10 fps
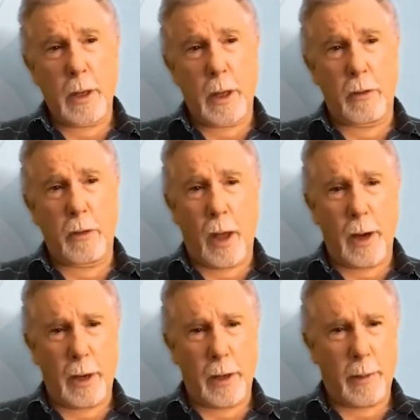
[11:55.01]

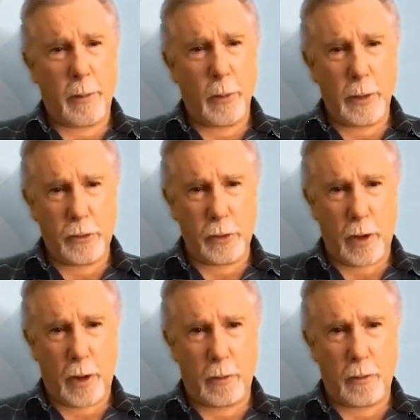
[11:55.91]
Thailand a couple of weeks
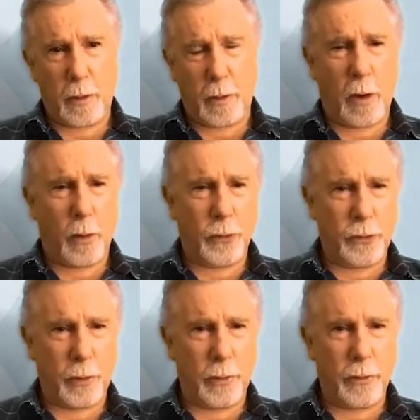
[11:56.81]
ago to have a whole
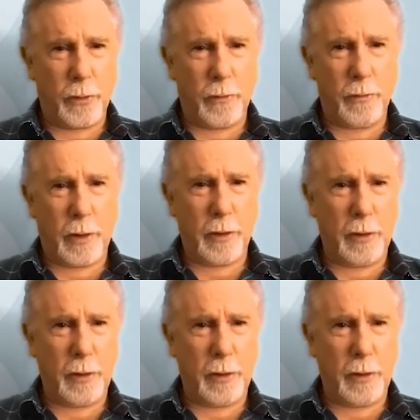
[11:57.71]
series of